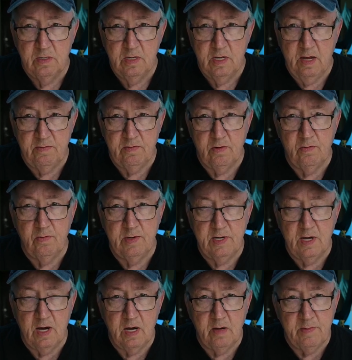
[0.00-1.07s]
after
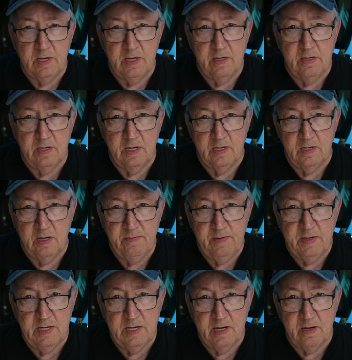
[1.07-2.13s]
retirement and
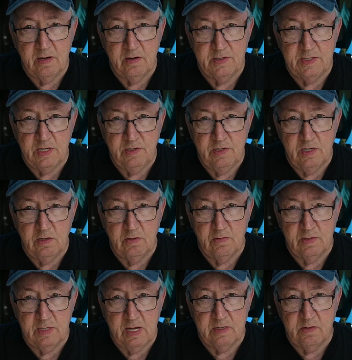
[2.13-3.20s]
living here is that you
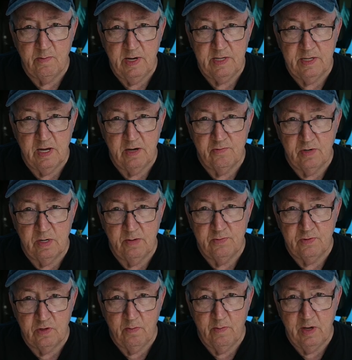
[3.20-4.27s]
don't have to make that trip
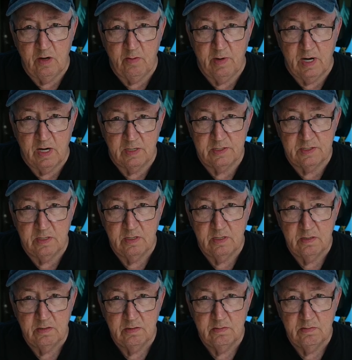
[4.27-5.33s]
to the mailbox
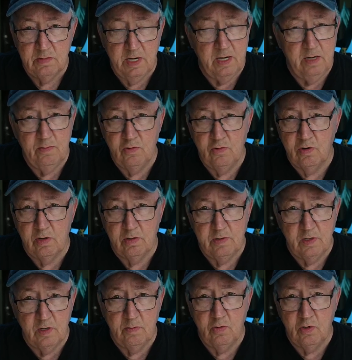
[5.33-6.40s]
anymore.
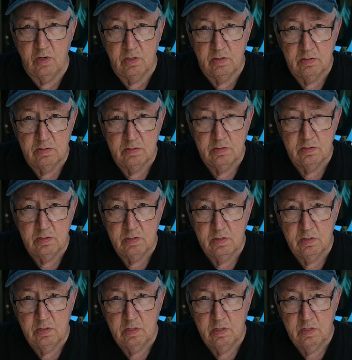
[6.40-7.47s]
No more.
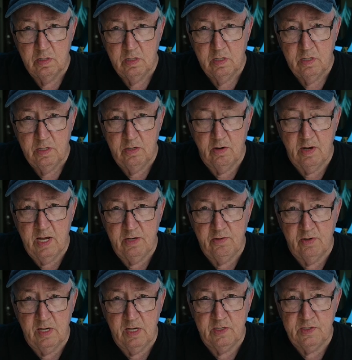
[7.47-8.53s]
Your
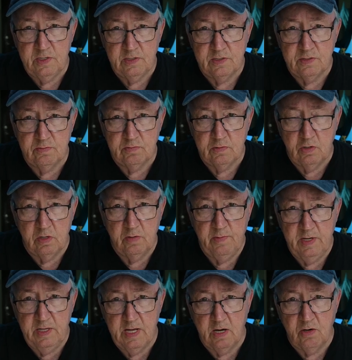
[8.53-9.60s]
address is going to
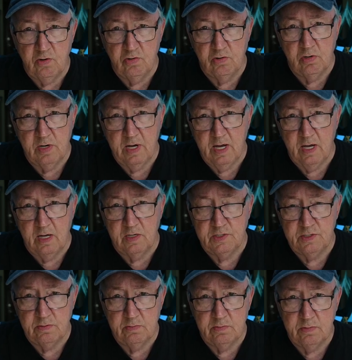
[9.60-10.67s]
be that corner
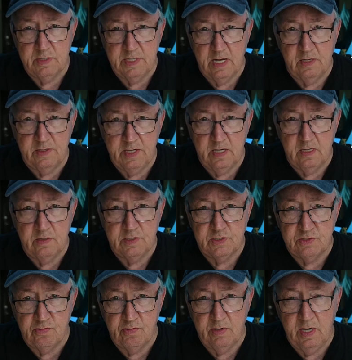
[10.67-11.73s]
house down at the end of the
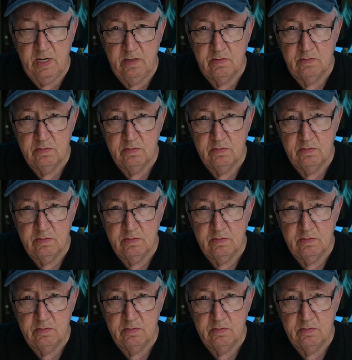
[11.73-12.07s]
street